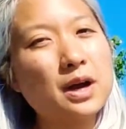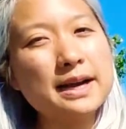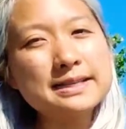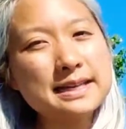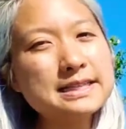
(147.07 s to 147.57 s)

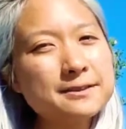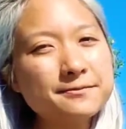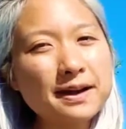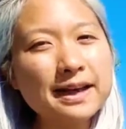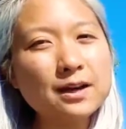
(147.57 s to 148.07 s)

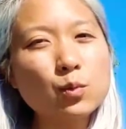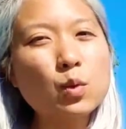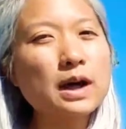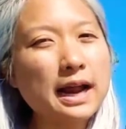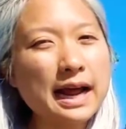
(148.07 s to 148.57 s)
identifying
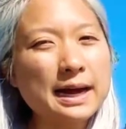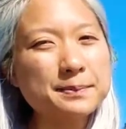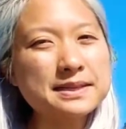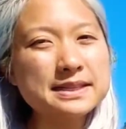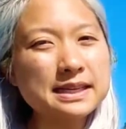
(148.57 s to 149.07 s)
what
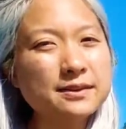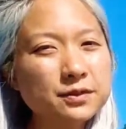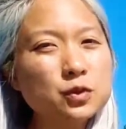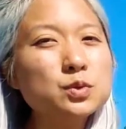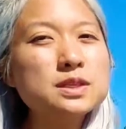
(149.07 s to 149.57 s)
happens if
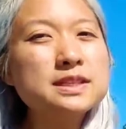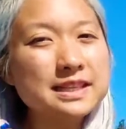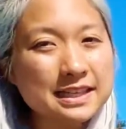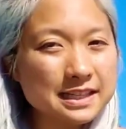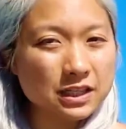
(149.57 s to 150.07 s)
you
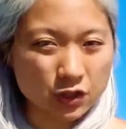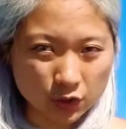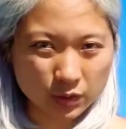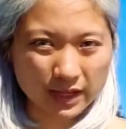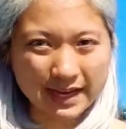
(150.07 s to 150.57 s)
did
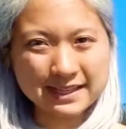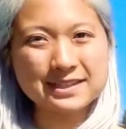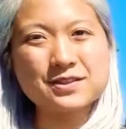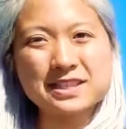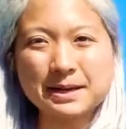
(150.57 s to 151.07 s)
do that.
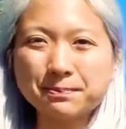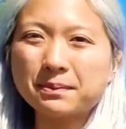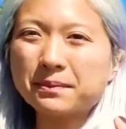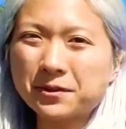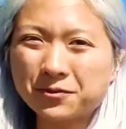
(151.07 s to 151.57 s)
So step
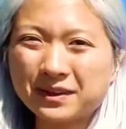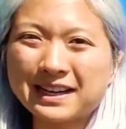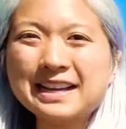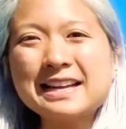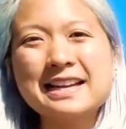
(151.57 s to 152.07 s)
number
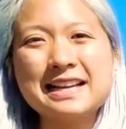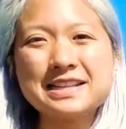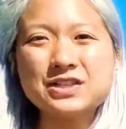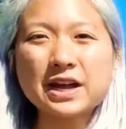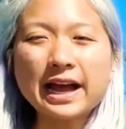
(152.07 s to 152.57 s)
three
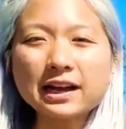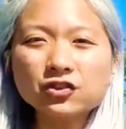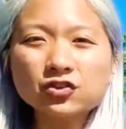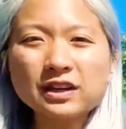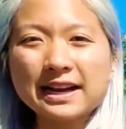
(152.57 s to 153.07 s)
is to
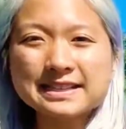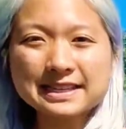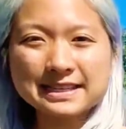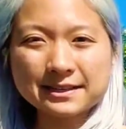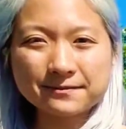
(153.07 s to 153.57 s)
actually
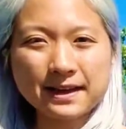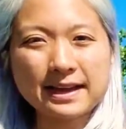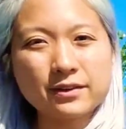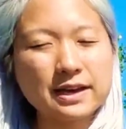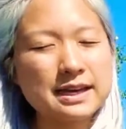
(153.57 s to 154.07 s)

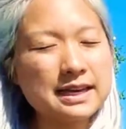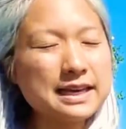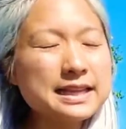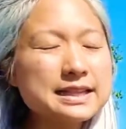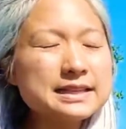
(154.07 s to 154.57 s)
identify, okay,
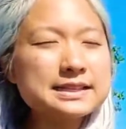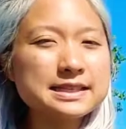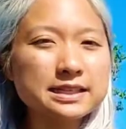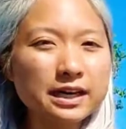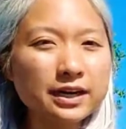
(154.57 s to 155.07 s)
in the
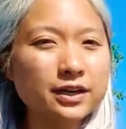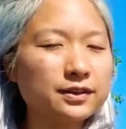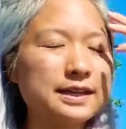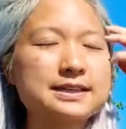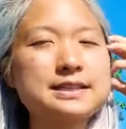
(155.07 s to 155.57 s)

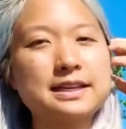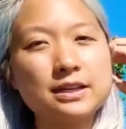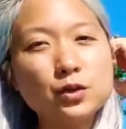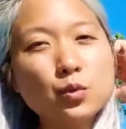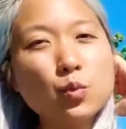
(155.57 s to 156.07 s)
scenario, let's say
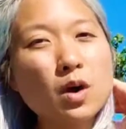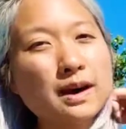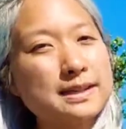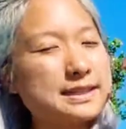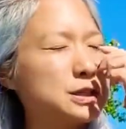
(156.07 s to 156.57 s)
you
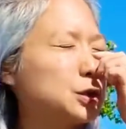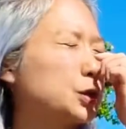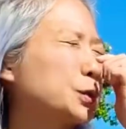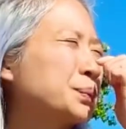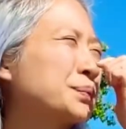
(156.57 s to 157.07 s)
want
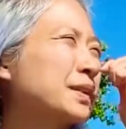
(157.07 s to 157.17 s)
to